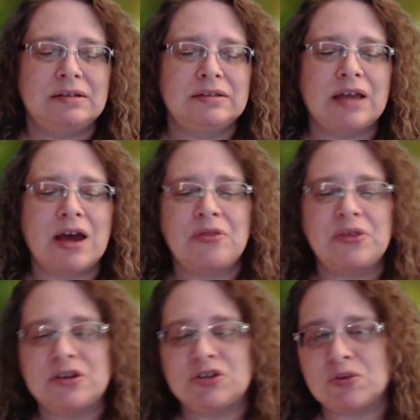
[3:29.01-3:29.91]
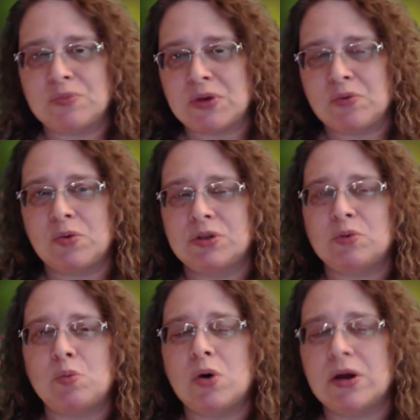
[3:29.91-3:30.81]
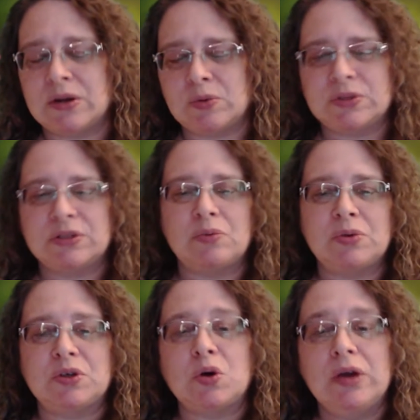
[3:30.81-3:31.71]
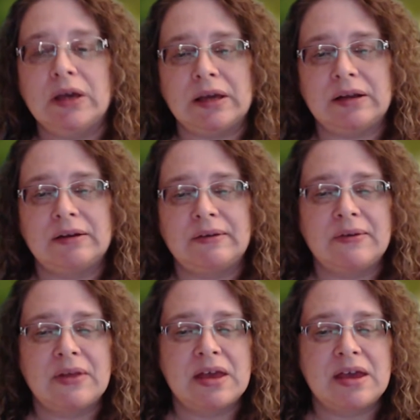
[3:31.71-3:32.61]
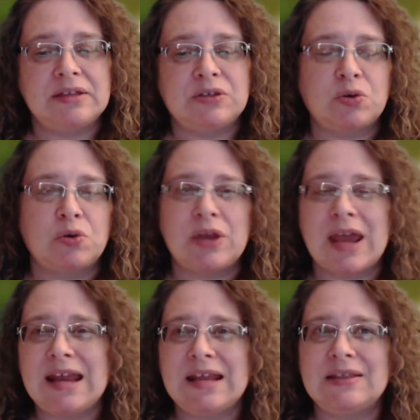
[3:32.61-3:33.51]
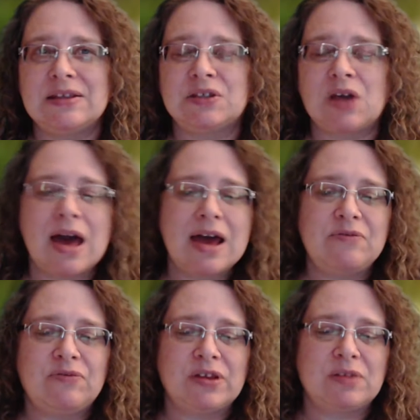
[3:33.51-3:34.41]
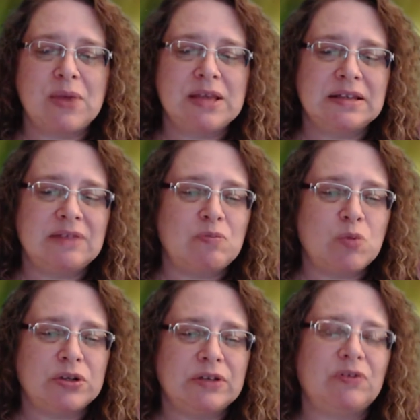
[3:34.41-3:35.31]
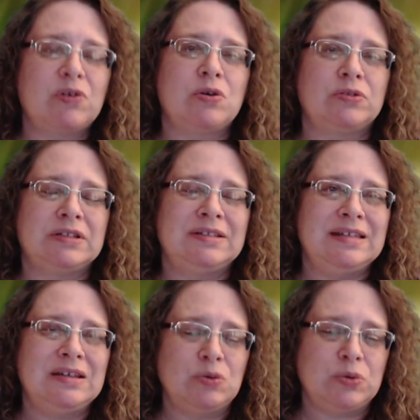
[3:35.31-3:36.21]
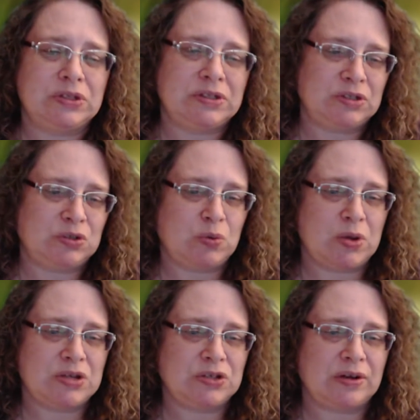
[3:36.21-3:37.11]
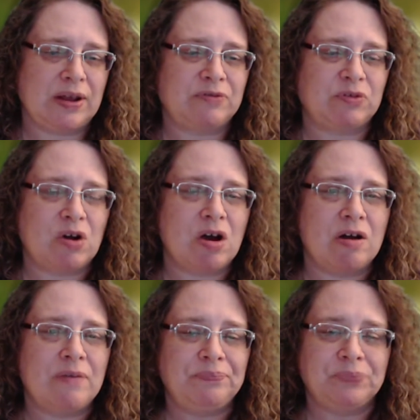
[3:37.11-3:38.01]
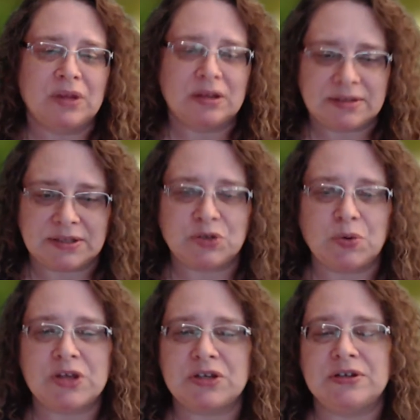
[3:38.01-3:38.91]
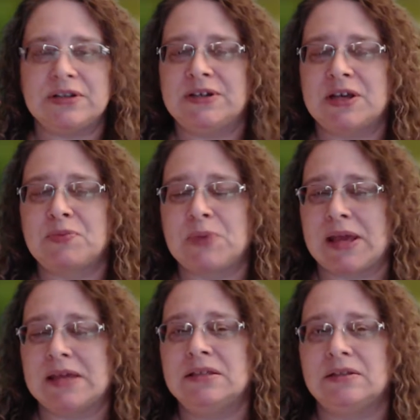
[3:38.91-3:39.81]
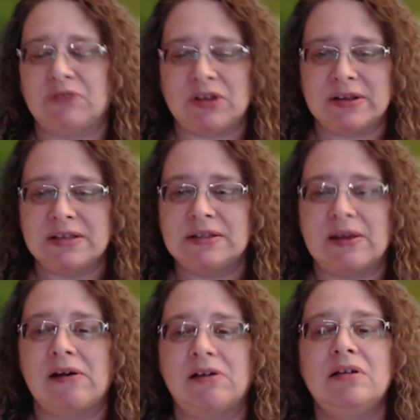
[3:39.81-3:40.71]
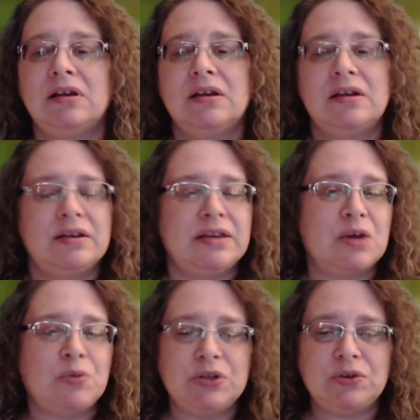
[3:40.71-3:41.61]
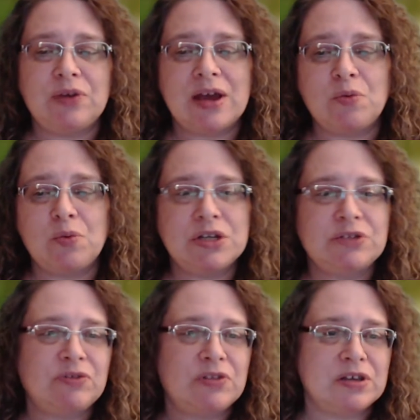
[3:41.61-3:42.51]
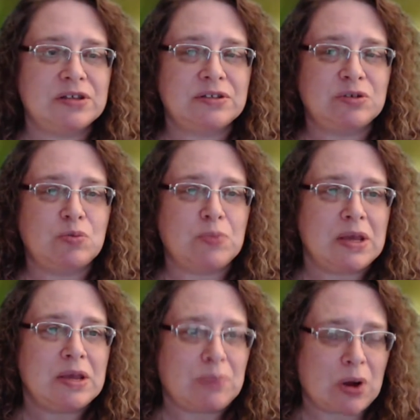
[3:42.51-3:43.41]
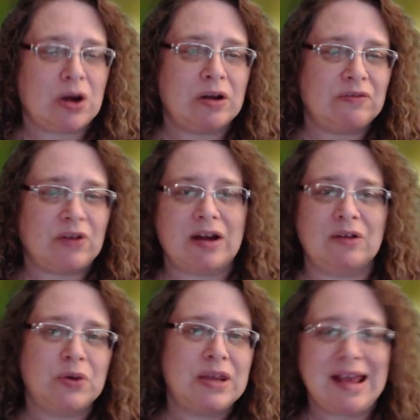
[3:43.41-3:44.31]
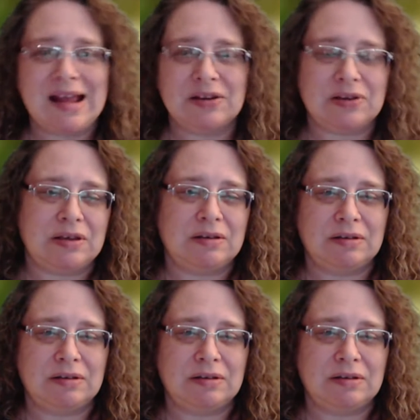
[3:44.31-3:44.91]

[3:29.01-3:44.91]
to how things should be, what's wanted, what's good. And so creating this conflict makes it even more difficult to deal with the situation. After all, the situation did take place, the feeling is there, yet we do not wish for this to be part of our reality.